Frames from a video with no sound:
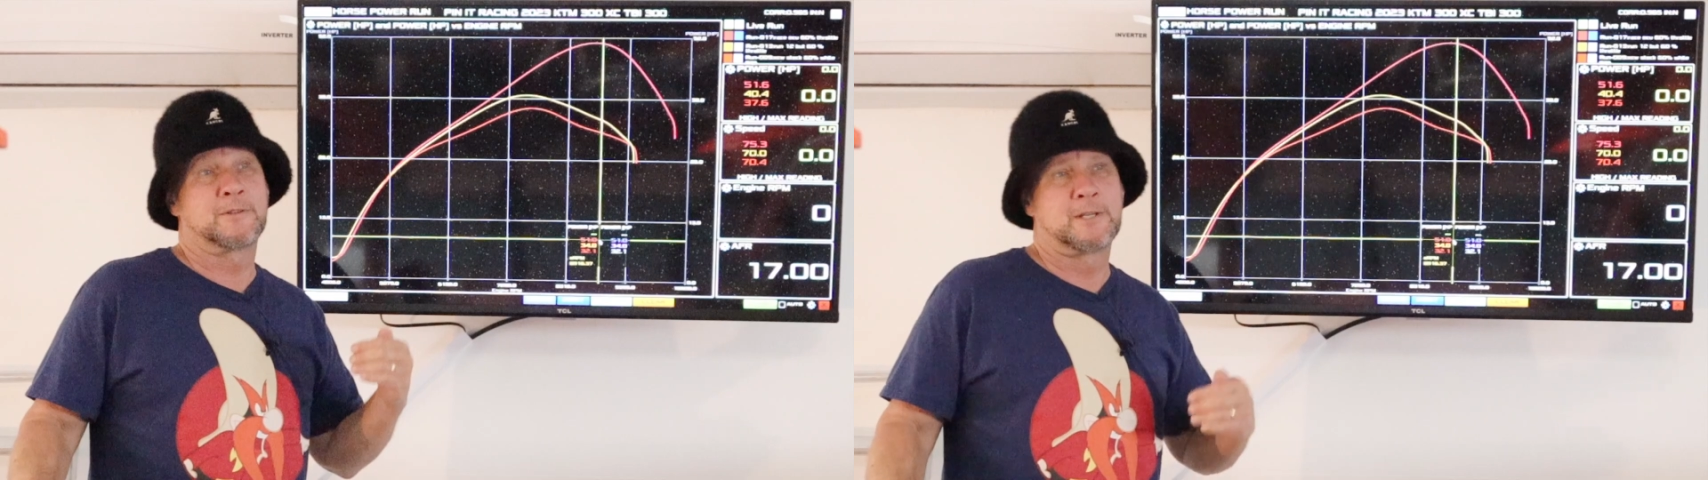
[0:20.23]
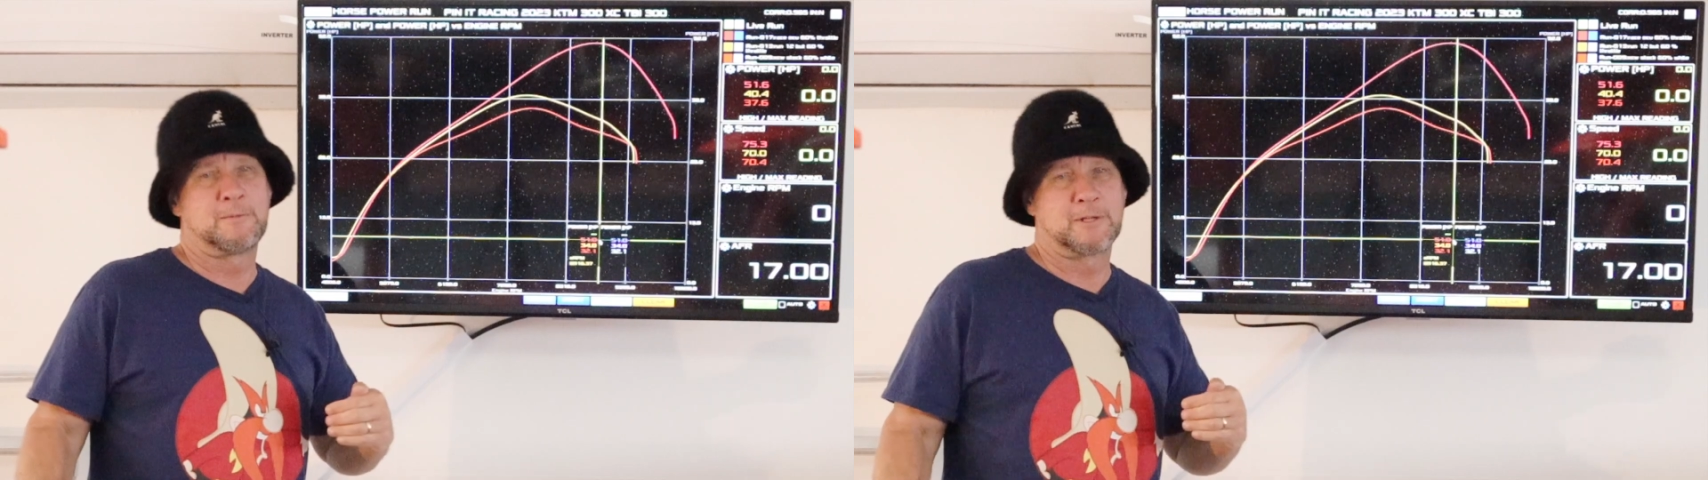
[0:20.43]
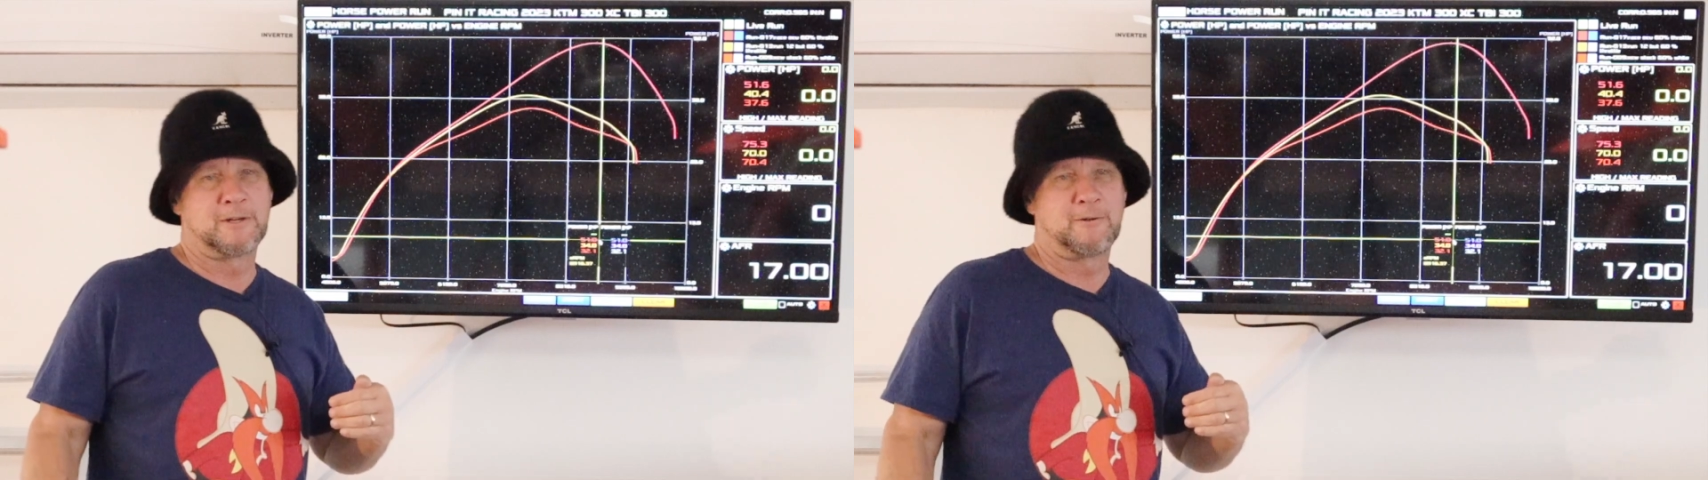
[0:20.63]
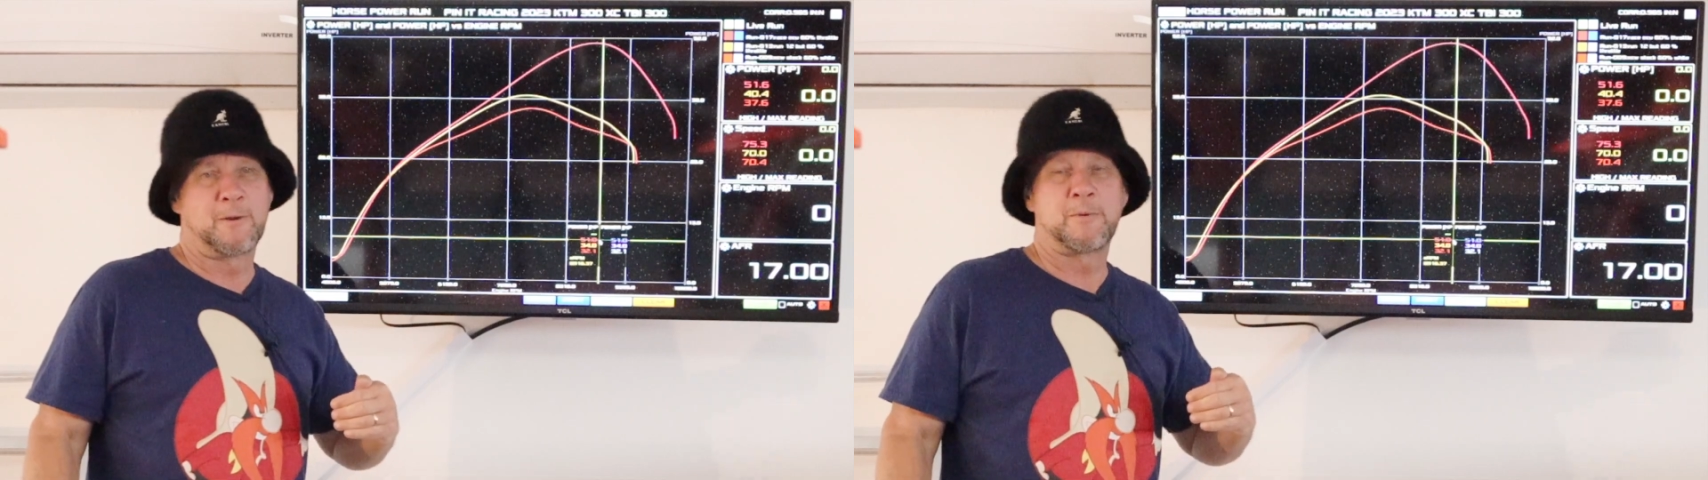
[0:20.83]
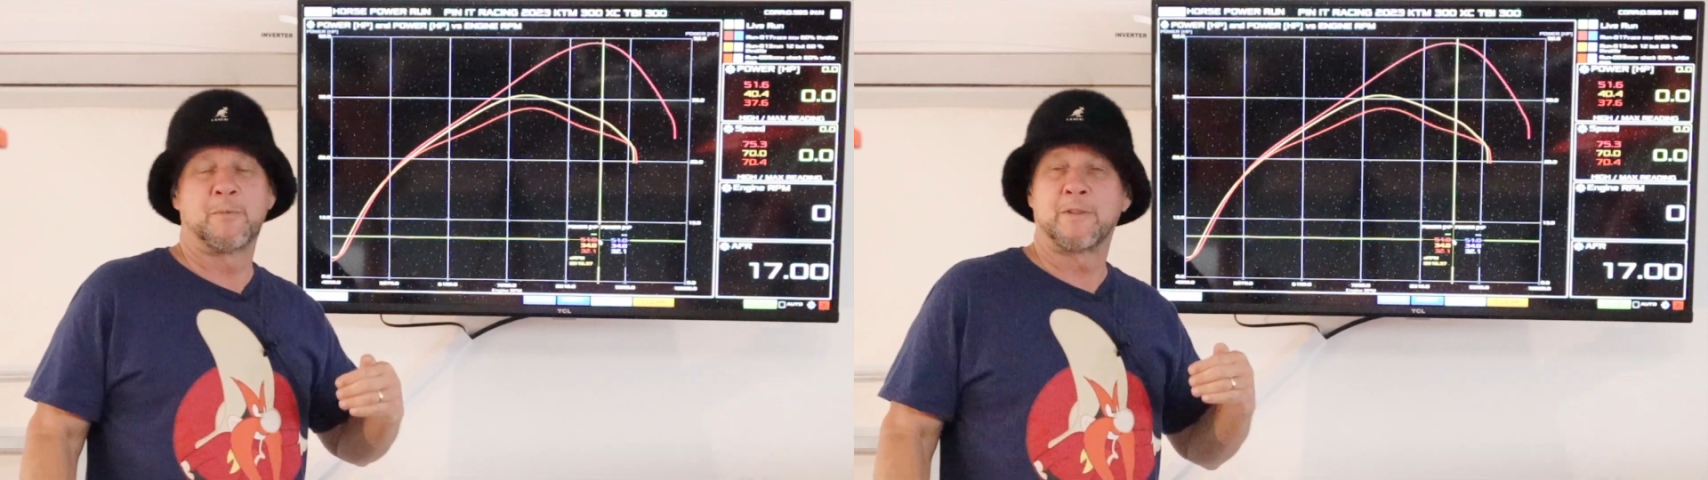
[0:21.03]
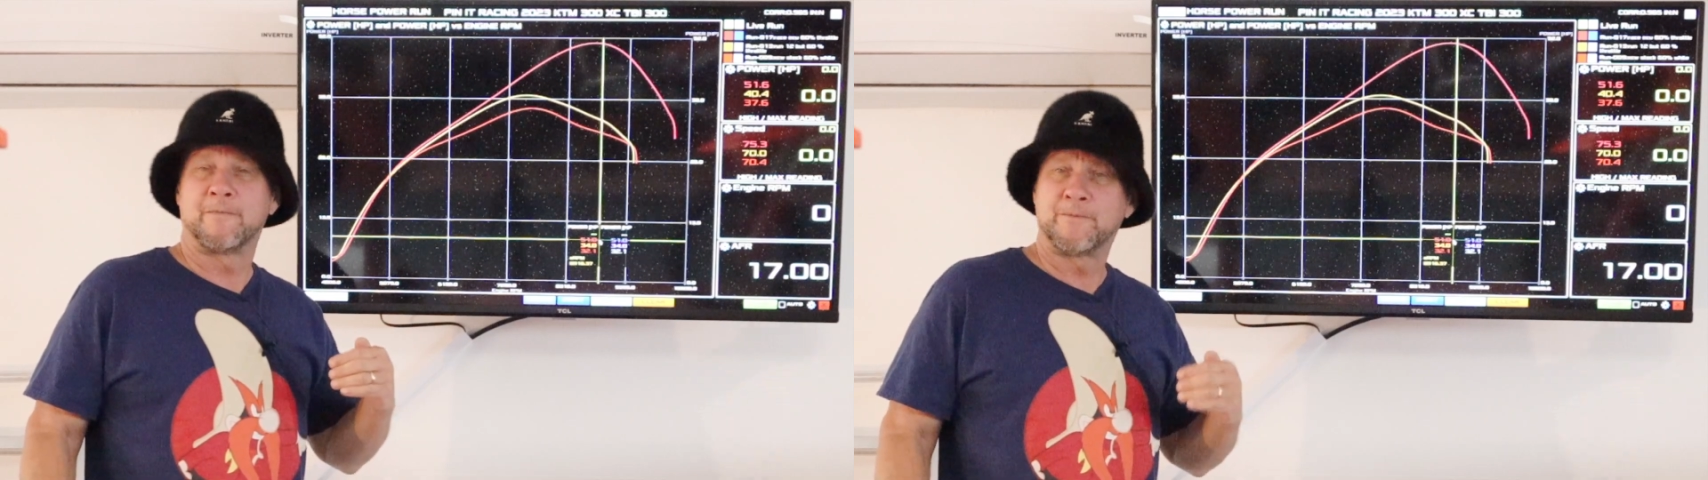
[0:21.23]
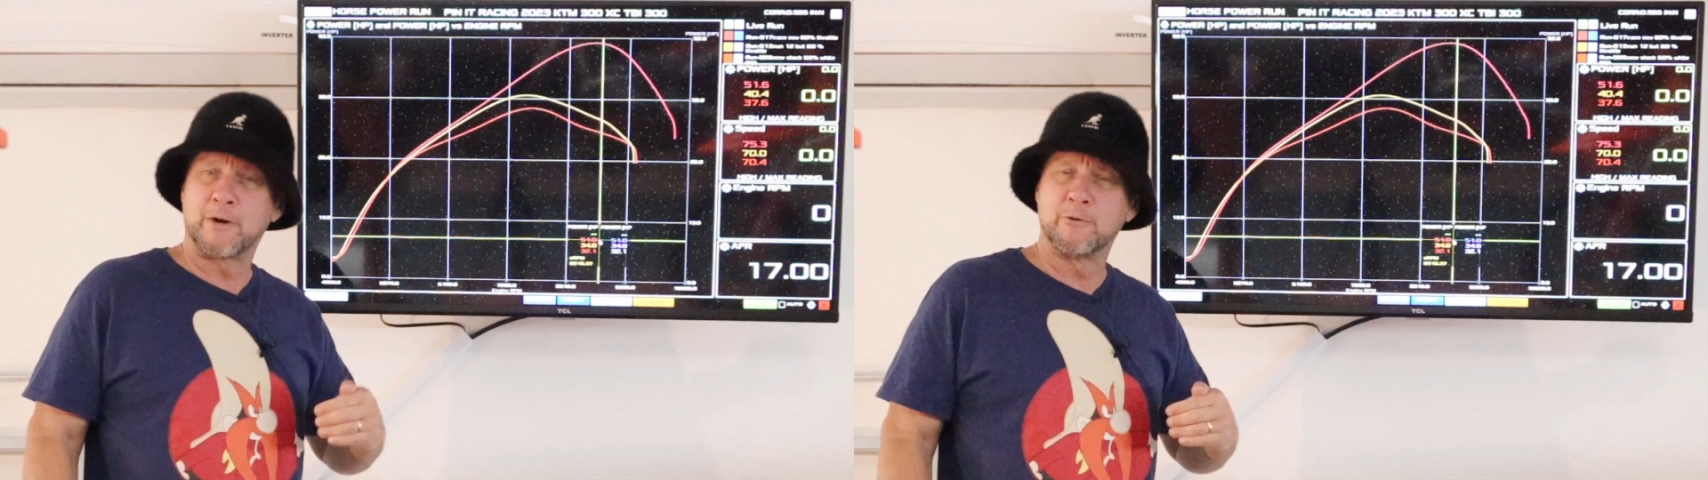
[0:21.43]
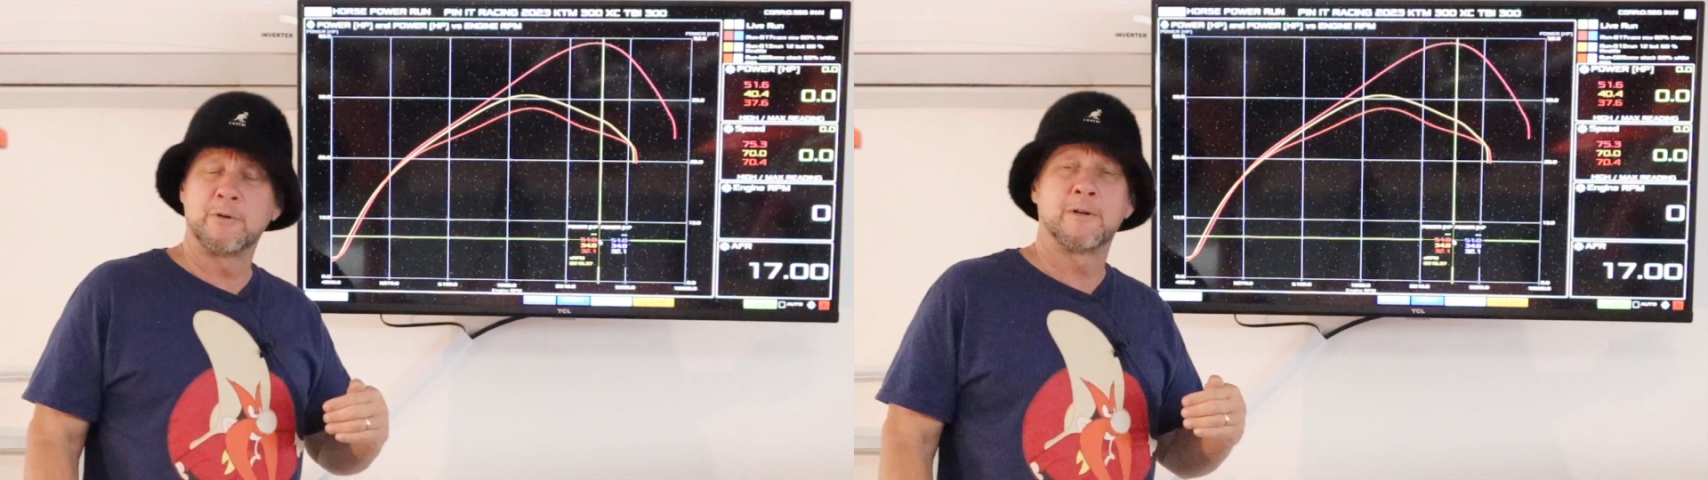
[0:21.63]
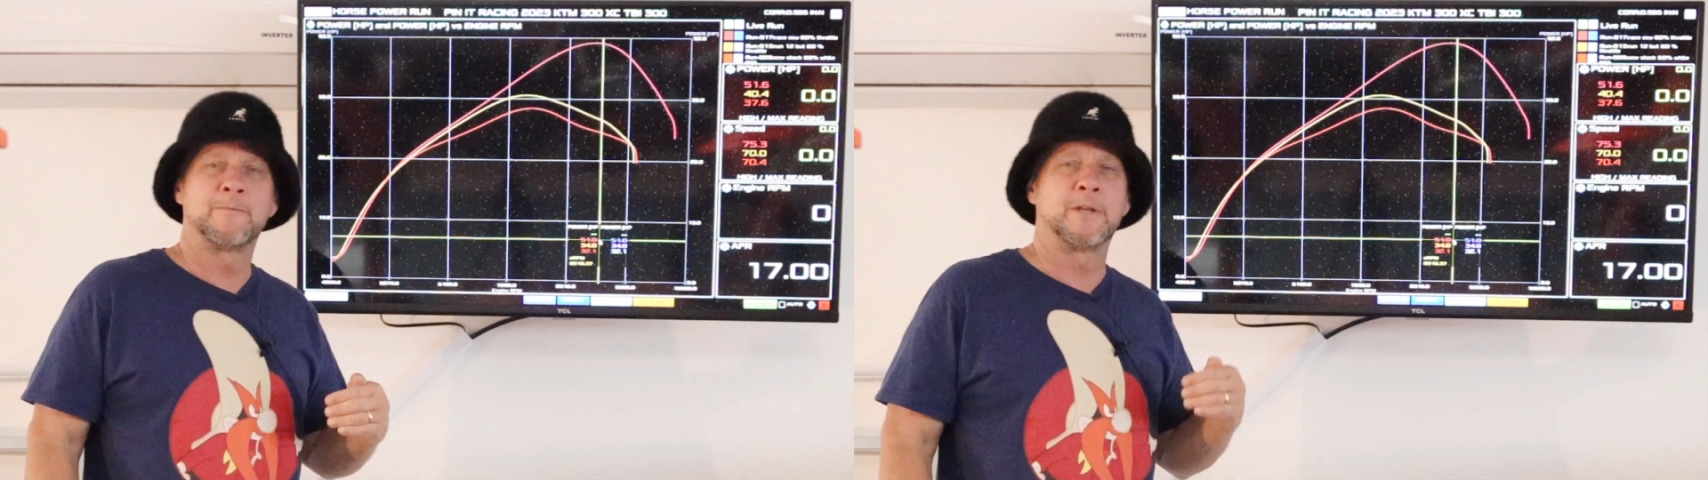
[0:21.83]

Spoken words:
keep getting interrupted by the phone,